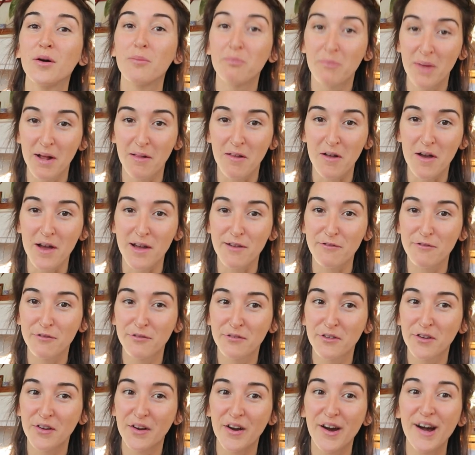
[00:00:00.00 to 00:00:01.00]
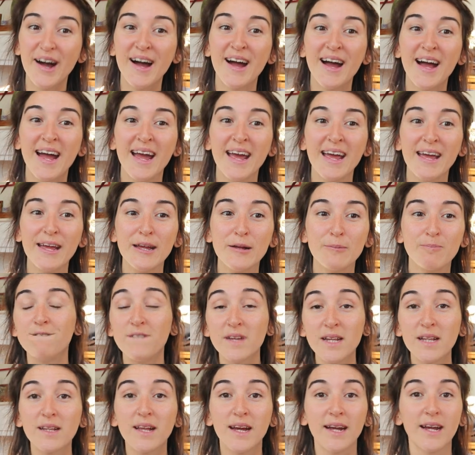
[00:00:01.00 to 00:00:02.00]
my life. I
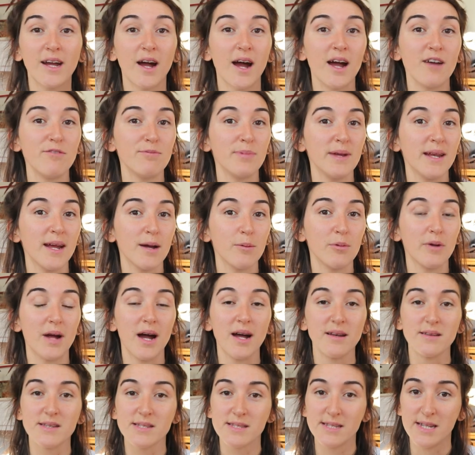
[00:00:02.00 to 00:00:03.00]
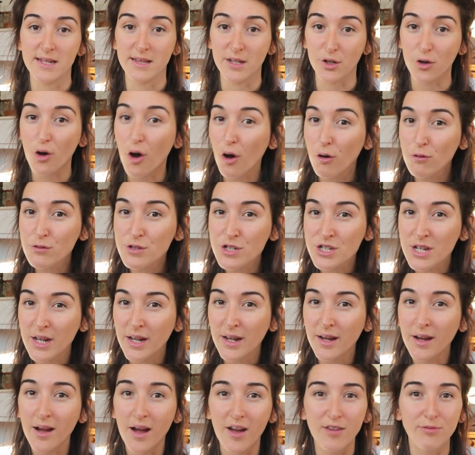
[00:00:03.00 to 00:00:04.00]
feel like I've been able to understand the
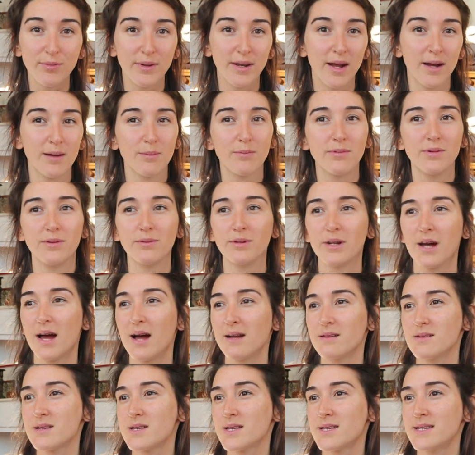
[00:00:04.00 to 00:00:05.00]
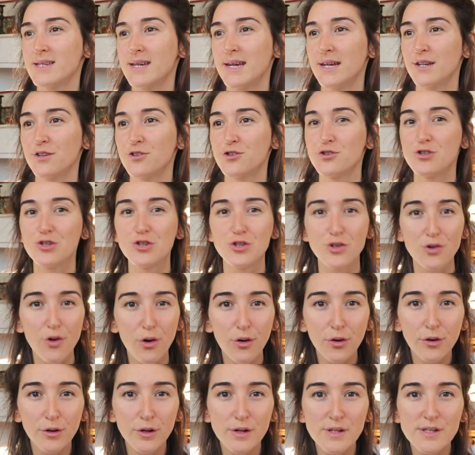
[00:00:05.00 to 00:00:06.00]
culture. I've been able to understand
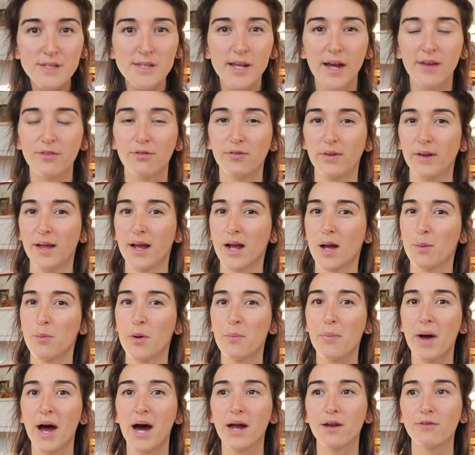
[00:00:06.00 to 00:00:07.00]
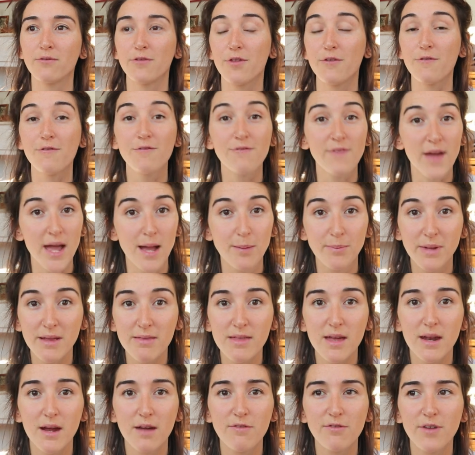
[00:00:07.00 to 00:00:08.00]
jokes. I feel like I'm a part of the family
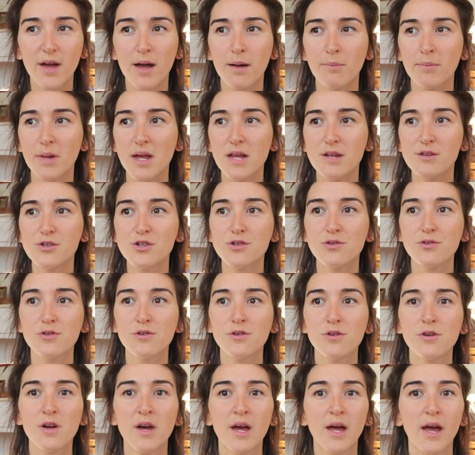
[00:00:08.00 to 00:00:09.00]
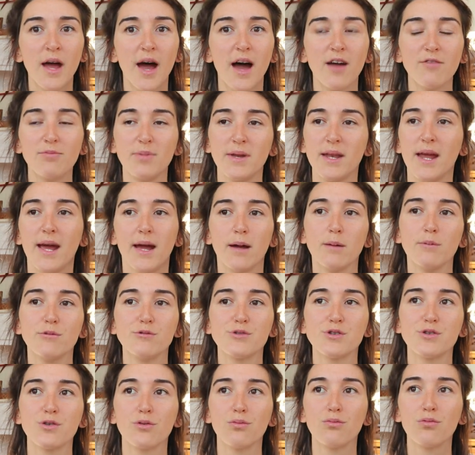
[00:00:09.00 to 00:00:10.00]
that I've come into. I've been able
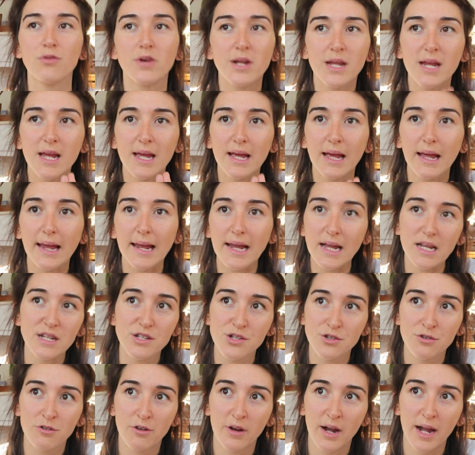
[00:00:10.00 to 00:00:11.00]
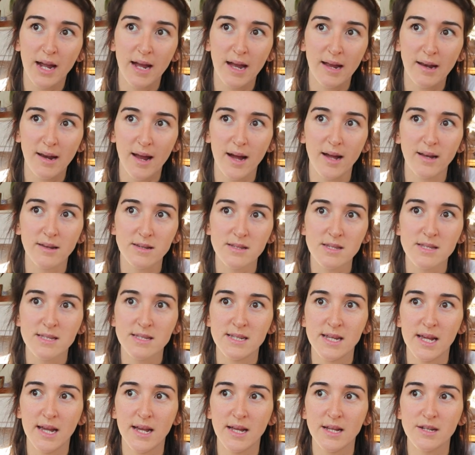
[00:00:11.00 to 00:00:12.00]
to really integrate and
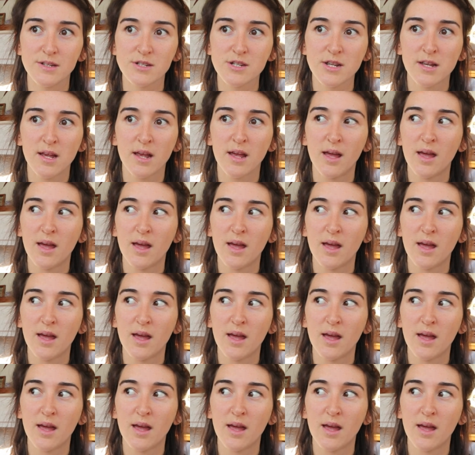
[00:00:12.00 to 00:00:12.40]
understand